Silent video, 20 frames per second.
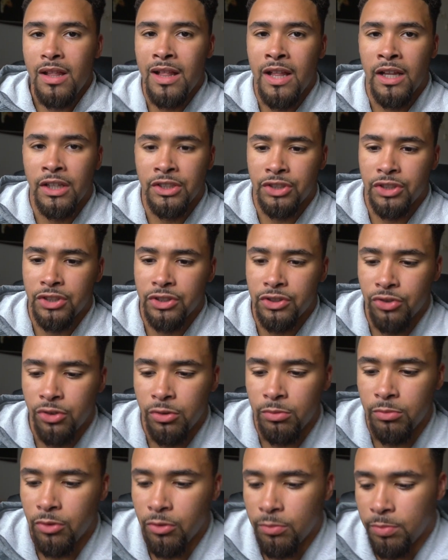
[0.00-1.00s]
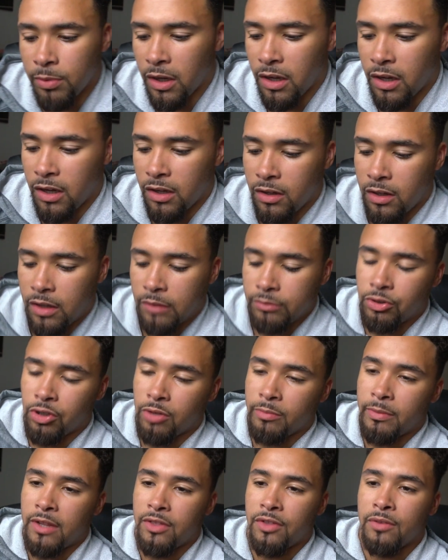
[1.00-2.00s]
That's just normal, but I'm
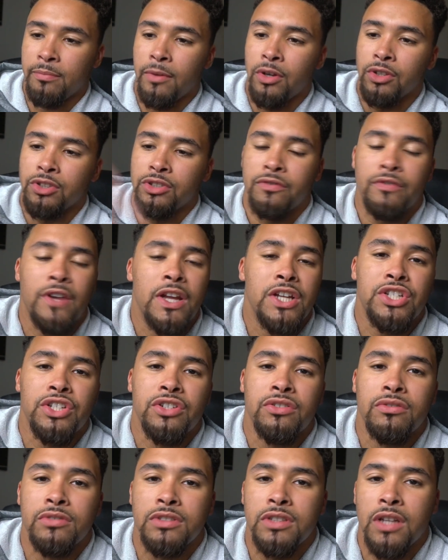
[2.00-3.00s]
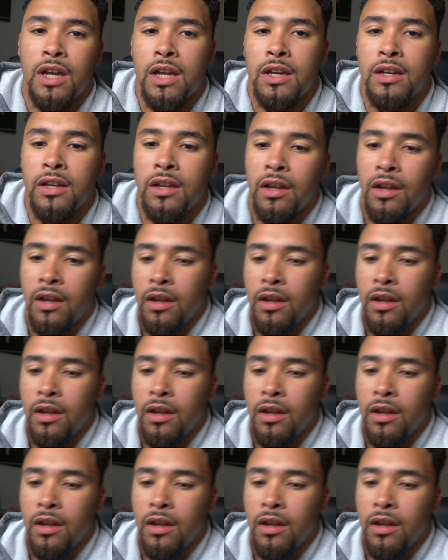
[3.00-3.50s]
talking about the motivational side.